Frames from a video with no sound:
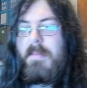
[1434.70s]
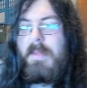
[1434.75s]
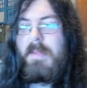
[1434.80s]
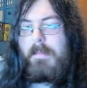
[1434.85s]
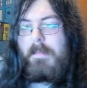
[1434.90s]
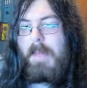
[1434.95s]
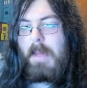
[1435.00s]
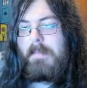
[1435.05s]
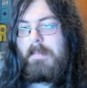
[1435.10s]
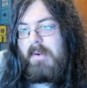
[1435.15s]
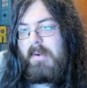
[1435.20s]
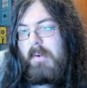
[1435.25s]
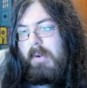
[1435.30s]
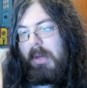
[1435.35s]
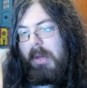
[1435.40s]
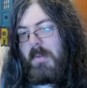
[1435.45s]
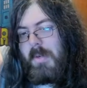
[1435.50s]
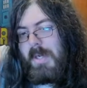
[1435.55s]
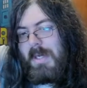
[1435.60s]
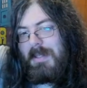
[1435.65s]
the
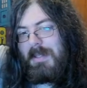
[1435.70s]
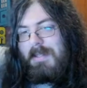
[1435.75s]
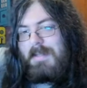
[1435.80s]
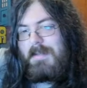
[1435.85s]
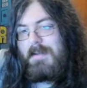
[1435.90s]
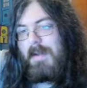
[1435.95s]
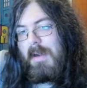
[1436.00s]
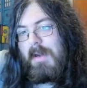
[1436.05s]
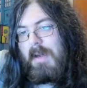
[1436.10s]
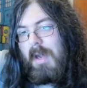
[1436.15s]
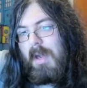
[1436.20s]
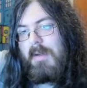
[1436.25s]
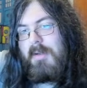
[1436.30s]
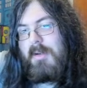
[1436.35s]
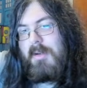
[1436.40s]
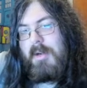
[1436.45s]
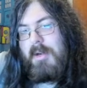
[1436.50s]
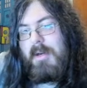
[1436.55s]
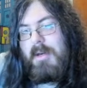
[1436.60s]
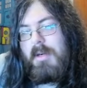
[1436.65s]
pepperoni will get stuck
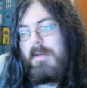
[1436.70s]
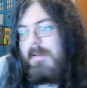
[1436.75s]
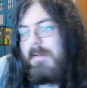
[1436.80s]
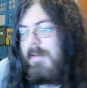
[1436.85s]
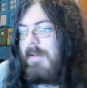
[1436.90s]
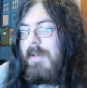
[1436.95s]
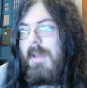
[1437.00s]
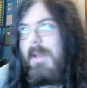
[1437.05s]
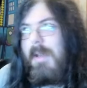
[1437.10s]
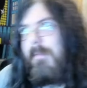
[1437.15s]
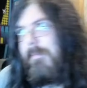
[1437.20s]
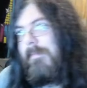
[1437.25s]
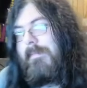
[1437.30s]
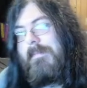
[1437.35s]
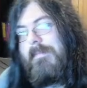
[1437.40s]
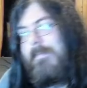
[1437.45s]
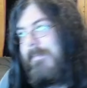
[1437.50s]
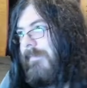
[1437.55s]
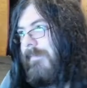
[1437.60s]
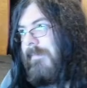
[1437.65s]
under and...
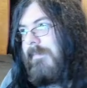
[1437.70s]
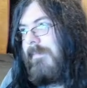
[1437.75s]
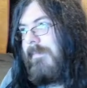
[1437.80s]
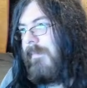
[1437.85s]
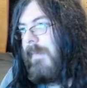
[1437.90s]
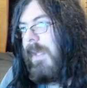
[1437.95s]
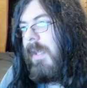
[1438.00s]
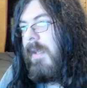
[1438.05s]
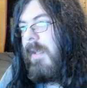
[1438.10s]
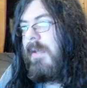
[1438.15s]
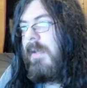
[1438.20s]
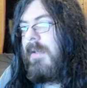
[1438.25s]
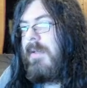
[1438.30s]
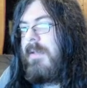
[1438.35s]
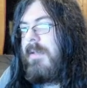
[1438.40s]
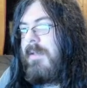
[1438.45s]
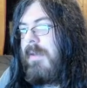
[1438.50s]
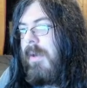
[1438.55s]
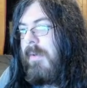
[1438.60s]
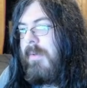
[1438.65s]

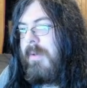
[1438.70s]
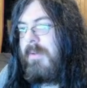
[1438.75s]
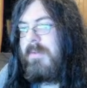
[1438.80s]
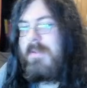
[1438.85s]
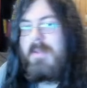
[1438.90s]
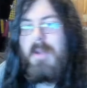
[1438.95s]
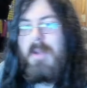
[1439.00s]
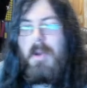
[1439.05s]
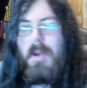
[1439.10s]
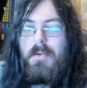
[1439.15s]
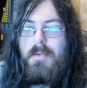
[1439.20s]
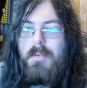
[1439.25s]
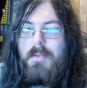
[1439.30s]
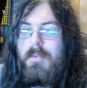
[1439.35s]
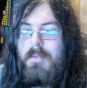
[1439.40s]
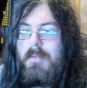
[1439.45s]
So there's no